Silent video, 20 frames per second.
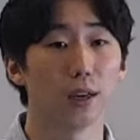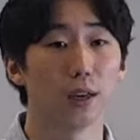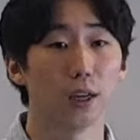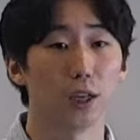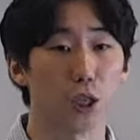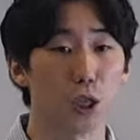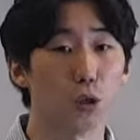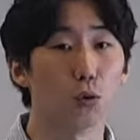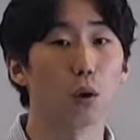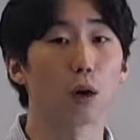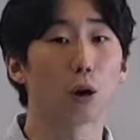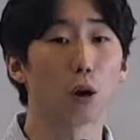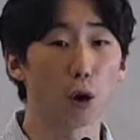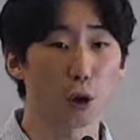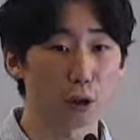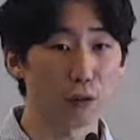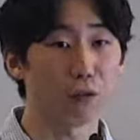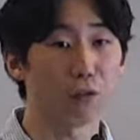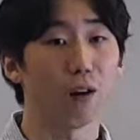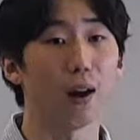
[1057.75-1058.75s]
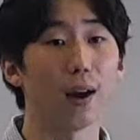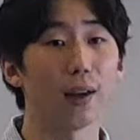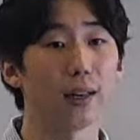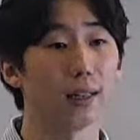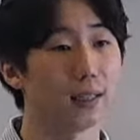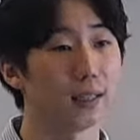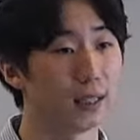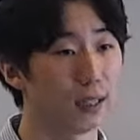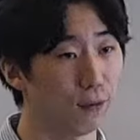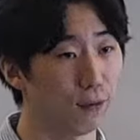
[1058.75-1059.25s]
You are going to find it
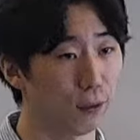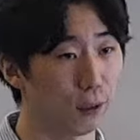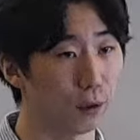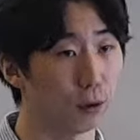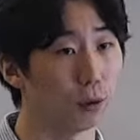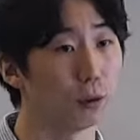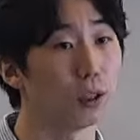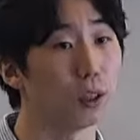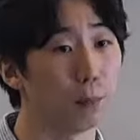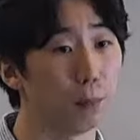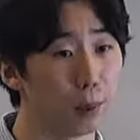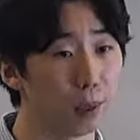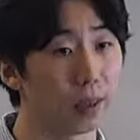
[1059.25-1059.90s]
difficult to be